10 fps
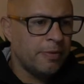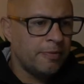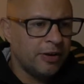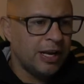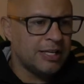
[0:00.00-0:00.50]

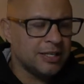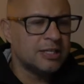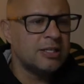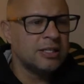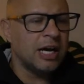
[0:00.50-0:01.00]
Velazquez
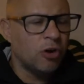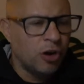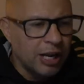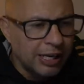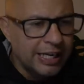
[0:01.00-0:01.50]
is now kind
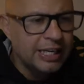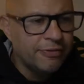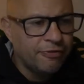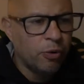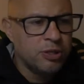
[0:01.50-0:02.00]
of leaning
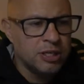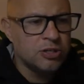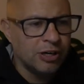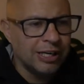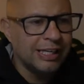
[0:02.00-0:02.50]
forward, so he's
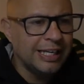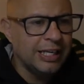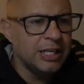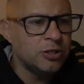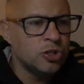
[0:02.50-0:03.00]
kind of leaning
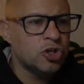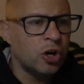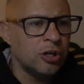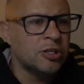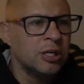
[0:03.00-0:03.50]
into the
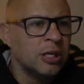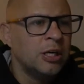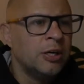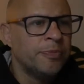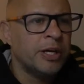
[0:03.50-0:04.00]
shots,
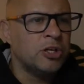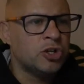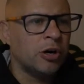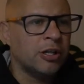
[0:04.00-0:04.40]
and he shot a